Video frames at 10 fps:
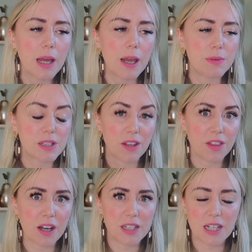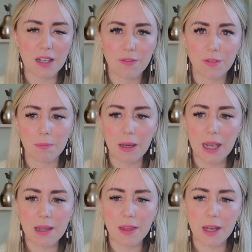it was cathartic for
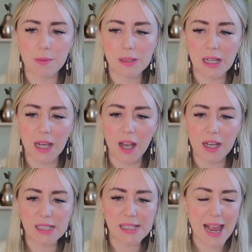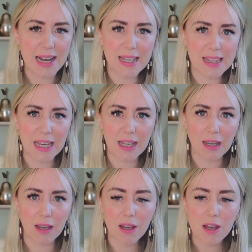me, and then it was like I could say
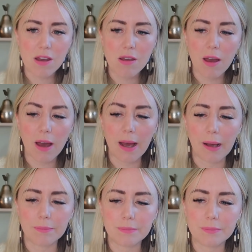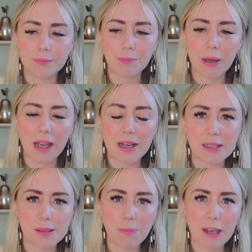anything.
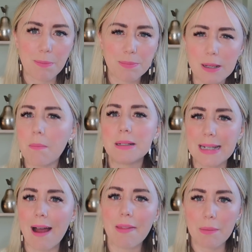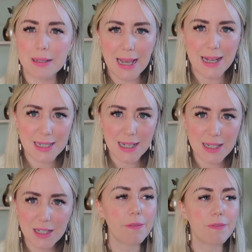Because somebody out there would get
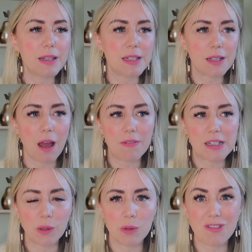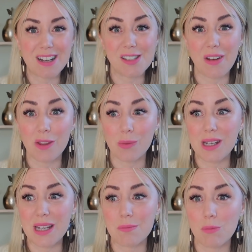it. Hopefully the survey is going to address the fact that we
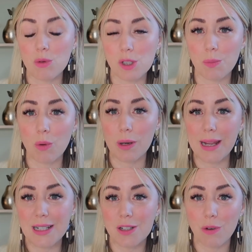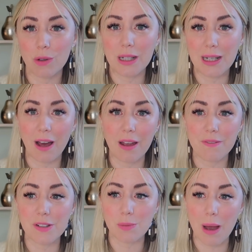need more support later on in
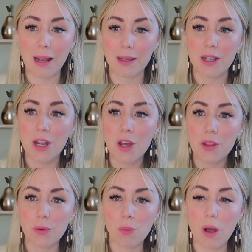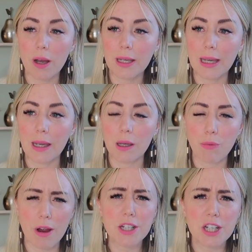life as well, and the working
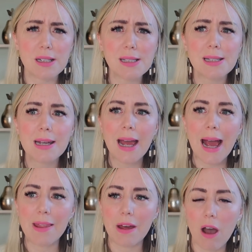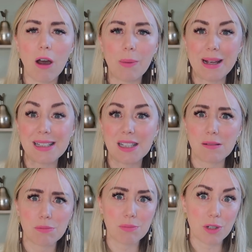pressures. And there are ways
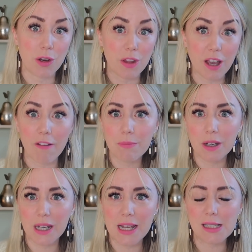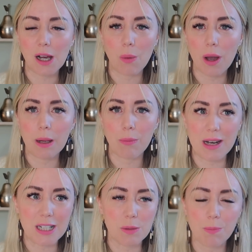that, you know, the government could ease our working
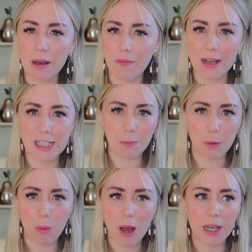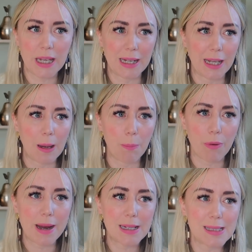pressures, better flexible working. Like, it
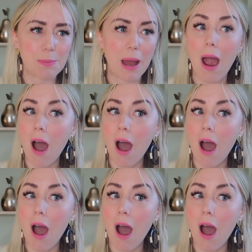breaks my